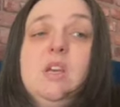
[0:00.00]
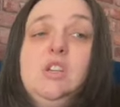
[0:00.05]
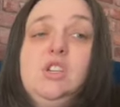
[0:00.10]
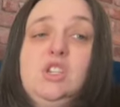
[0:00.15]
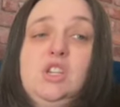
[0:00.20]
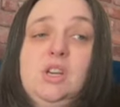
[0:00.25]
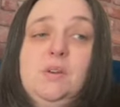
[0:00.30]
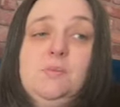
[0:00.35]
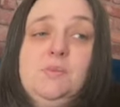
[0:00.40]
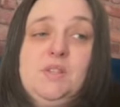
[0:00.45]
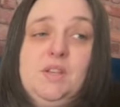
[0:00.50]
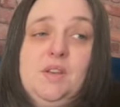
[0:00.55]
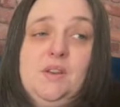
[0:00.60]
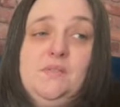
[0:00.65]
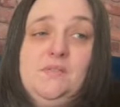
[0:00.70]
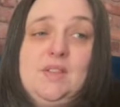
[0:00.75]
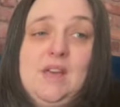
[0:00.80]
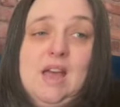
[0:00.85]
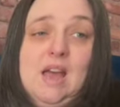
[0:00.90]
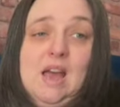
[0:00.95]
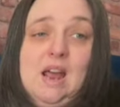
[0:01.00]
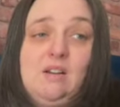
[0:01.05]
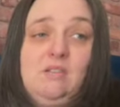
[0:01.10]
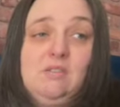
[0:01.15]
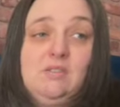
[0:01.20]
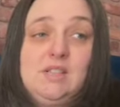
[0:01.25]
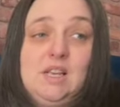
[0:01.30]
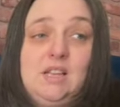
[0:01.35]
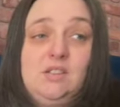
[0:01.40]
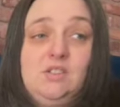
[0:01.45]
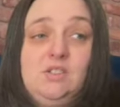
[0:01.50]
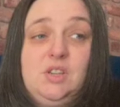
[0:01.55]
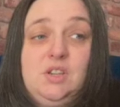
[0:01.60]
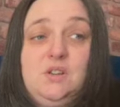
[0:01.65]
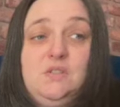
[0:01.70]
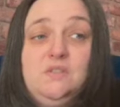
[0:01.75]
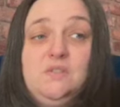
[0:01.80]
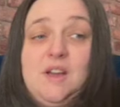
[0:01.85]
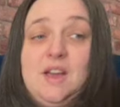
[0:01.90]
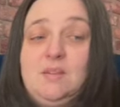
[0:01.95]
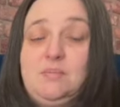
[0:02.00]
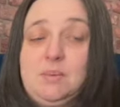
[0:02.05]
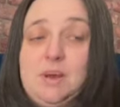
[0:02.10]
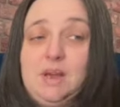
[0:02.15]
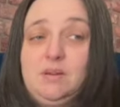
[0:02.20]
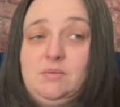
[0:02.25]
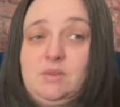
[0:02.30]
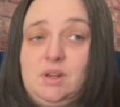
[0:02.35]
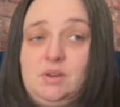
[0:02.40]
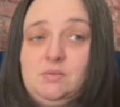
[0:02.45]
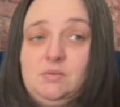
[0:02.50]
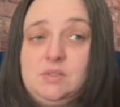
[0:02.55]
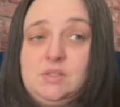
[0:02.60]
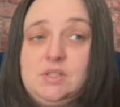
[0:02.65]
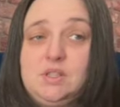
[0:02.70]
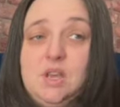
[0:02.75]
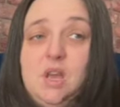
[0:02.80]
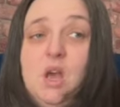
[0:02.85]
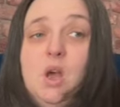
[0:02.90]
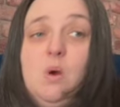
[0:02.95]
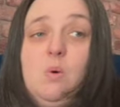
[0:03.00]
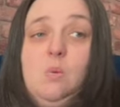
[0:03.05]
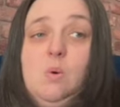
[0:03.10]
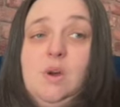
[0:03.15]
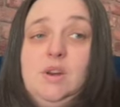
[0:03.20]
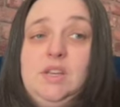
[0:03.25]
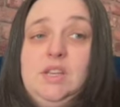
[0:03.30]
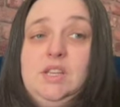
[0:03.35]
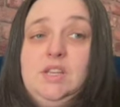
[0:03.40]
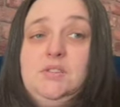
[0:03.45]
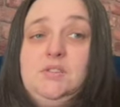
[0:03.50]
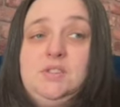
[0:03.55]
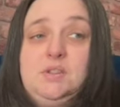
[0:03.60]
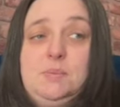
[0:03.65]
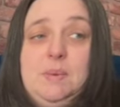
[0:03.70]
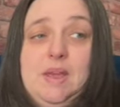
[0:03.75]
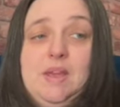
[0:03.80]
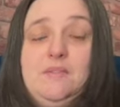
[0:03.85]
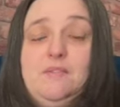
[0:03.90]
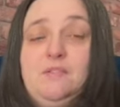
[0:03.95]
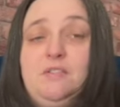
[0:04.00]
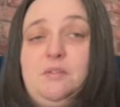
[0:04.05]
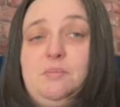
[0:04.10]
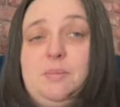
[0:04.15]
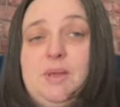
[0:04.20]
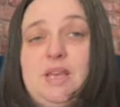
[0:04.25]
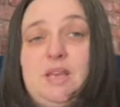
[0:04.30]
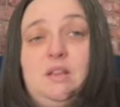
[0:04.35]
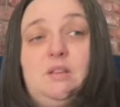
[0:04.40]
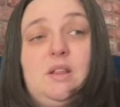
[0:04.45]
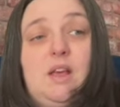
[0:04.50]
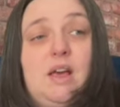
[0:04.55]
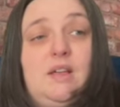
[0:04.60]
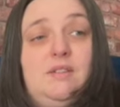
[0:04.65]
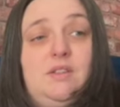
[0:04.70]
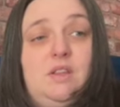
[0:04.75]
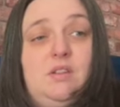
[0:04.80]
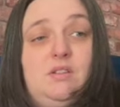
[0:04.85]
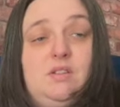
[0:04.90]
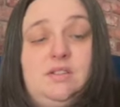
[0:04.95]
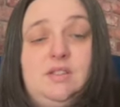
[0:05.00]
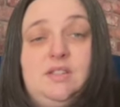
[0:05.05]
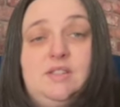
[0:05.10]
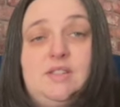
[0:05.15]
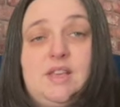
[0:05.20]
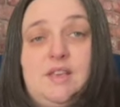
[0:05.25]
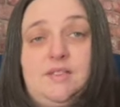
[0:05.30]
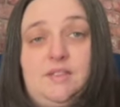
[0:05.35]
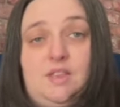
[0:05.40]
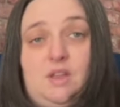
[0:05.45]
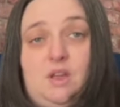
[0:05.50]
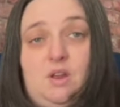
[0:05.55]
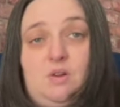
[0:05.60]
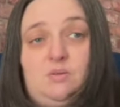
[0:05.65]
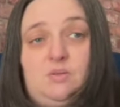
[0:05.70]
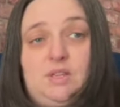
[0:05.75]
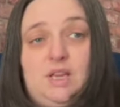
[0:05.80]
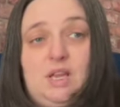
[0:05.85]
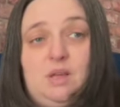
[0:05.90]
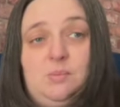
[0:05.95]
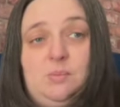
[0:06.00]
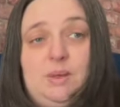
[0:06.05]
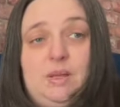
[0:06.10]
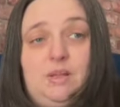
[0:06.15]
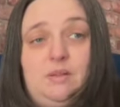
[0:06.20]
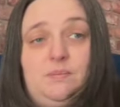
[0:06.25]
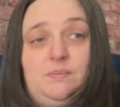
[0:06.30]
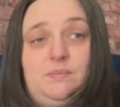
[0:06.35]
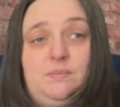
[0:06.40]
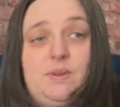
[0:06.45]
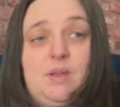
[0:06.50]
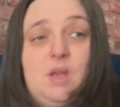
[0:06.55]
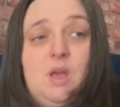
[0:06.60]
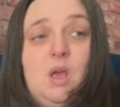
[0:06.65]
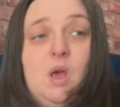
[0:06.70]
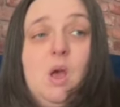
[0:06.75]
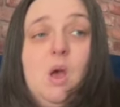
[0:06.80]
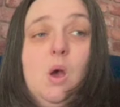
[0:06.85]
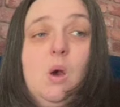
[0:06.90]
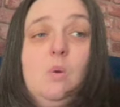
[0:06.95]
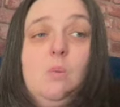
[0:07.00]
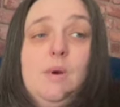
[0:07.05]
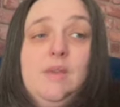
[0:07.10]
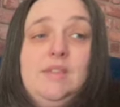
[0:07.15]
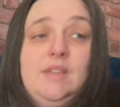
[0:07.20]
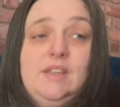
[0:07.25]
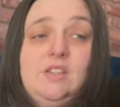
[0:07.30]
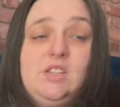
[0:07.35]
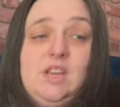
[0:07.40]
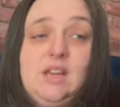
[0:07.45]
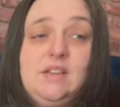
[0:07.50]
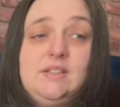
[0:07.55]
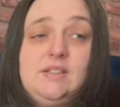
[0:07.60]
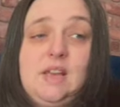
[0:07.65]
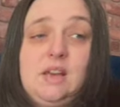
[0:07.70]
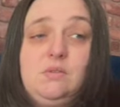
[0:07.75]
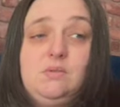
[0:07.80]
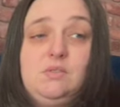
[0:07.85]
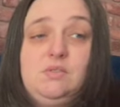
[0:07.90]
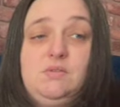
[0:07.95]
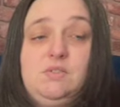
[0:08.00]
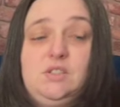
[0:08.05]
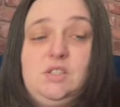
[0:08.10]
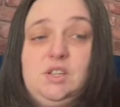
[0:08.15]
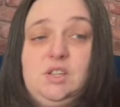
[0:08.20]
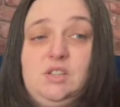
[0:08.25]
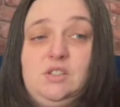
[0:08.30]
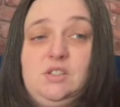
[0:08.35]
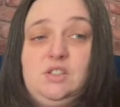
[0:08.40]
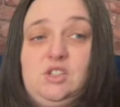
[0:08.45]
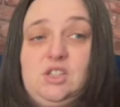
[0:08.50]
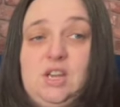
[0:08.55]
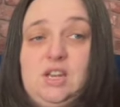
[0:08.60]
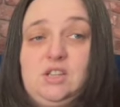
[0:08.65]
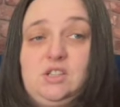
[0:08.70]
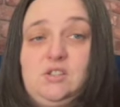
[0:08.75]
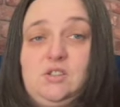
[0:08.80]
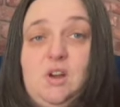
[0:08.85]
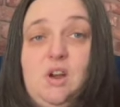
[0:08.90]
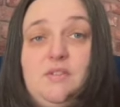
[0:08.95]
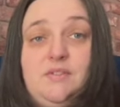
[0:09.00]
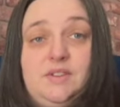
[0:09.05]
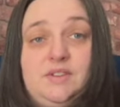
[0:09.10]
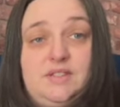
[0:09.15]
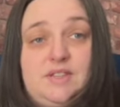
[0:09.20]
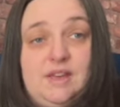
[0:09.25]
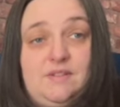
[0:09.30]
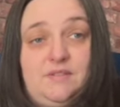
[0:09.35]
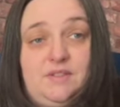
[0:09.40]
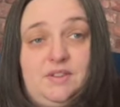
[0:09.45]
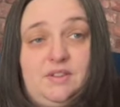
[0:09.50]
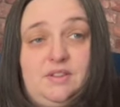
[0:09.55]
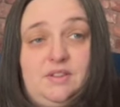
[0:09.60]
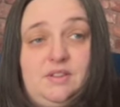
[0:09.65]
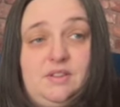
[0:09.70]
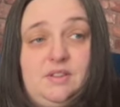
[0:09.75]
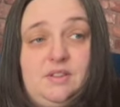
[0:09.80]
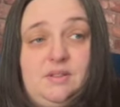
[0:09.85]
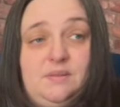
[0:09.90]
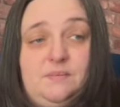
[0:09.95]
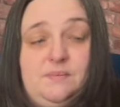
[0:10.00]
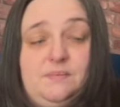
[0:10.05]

She observed that Harold had two £5 notes, one he used to pay for a meal and the other to set the hotel bill. When they checked out to return to Cheshire on the 7th,